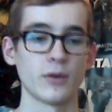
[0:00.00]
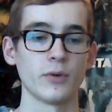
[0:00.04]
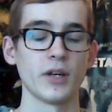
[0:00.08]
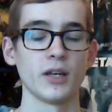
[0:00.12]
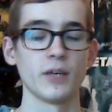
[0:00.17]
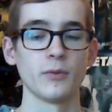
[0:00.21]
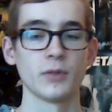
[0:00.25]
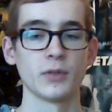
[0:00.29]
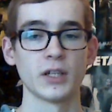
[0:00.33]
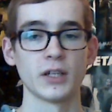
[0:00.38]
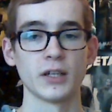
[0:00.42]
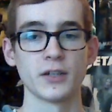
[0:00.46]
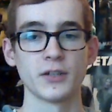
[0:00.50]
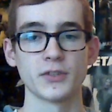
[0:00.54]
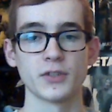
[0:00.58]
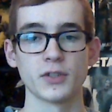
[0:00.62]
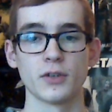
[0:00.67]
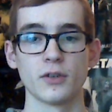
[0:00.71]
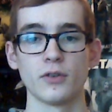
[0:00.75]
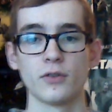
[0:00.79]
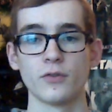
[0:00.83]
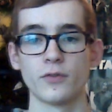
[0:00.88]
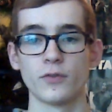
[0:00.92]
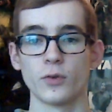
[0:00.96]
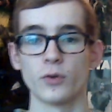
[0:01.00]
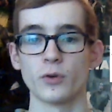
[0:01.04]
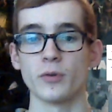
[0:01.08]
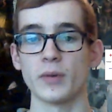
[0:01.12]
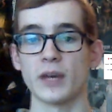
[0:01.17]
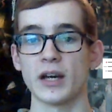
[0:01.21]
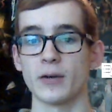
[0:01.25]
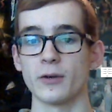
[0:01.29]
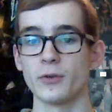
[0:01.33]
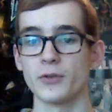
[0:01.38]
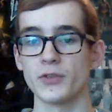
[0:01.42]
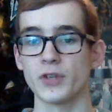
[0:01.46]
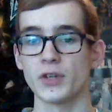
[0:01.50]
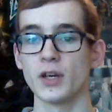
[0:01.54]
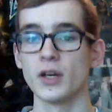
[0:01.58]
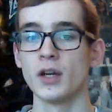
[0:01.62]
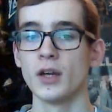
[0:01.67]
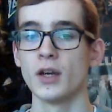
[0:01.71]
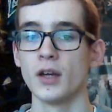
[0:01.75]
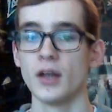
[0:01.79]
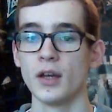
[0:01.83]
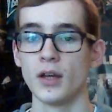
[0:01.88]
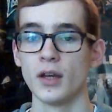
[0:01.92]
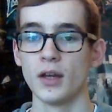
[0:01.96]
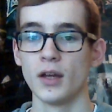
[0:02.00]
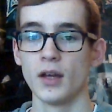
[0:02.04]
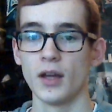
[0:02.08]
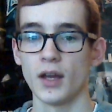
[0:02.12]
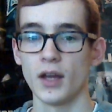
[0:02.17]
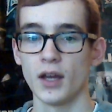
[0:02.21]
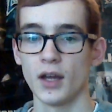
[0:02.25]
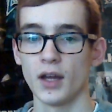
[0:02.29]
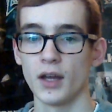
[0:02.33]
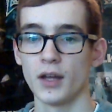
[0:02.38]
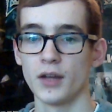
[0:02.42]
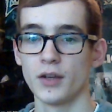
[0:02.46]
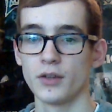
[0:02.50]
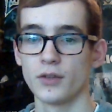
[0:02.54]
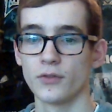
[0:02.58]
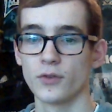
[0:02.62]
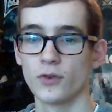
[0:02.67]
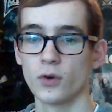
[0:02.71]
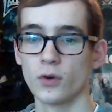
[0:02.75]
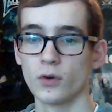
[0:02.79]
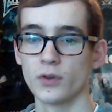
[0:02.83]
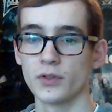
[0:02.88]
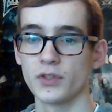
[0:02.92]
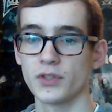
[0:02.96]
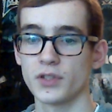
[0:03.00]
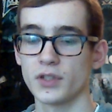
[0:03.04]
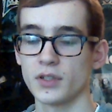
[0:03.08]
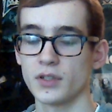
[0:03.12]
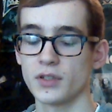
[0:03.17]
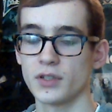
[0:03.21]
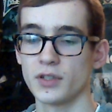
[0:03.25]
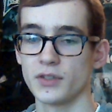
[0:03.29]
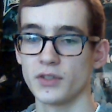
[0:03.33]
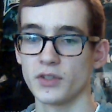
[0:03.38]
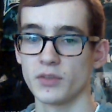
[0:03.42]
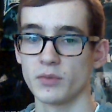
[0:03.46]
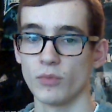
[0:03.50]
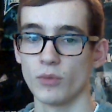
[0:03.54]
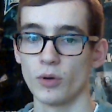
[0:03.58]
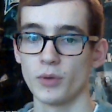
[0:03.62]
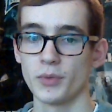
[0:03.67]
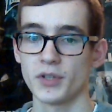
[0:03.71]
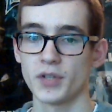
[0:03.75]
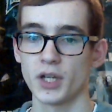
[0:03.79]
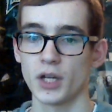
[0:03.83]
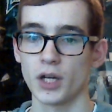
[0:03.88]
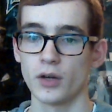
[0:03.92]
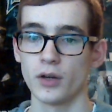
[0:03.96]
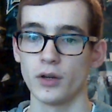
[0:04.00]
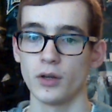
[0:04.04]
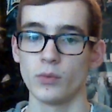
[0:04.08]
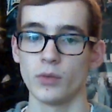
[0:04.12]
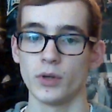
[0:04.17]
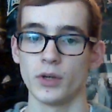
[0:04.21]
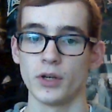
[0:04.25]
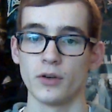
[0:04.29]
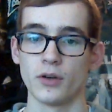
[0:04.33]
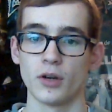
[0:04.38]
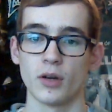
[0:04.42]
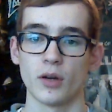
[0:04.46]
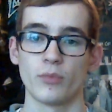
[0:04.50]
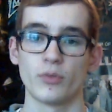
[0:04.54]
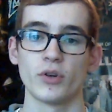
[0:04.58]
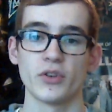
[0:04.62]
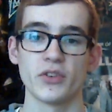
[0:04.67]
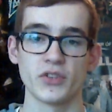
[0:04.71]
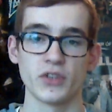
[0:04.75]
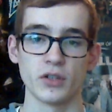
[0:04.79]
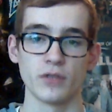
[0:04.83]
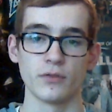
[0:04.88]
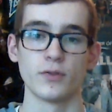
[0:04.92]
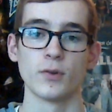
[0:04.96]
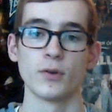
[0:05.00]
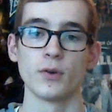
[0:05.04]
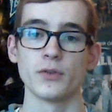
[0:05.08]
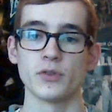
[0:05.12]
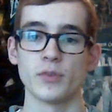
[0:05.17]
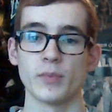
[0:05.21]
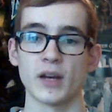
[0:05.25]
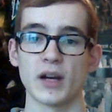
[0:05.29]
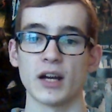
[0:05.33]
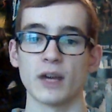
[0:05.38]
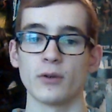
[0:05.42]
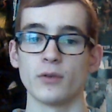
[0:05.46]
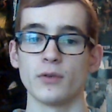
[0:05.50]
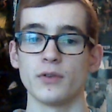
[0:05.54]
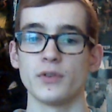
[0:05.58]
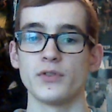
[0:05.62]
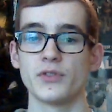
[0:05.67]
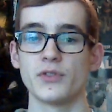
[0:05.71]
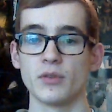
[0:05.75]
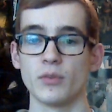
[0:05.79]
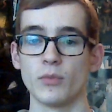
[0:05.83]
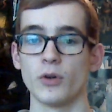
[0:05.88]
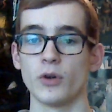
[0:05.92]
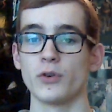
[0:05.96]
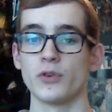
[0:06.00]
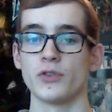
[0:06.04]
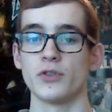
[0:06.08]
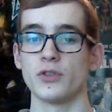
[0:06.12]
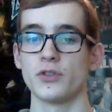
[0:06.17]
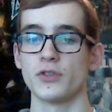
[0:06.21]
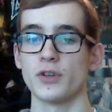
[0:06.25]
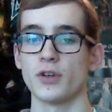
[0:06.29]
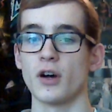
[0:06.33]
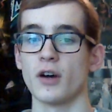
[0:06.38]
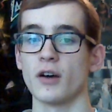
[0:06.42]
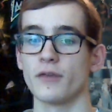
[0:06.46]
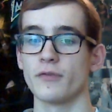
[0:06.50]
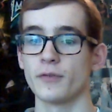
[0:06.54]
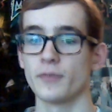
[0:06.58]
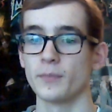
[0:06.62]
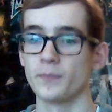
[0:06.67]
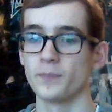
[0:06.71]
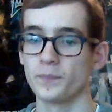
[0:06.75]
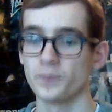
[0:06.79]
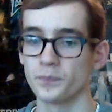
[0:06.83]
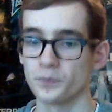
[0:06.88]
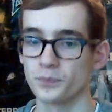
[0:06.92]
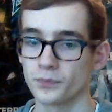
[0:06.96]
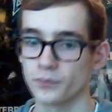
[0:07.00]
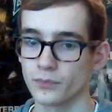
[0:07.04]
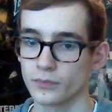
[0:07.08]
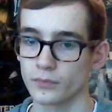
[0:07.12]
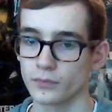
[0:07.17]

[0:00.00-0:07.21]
That way it would let us go forward and backwards. And of course, since it's momentary, when you're not pressing forwards or backwards, the motors are just off.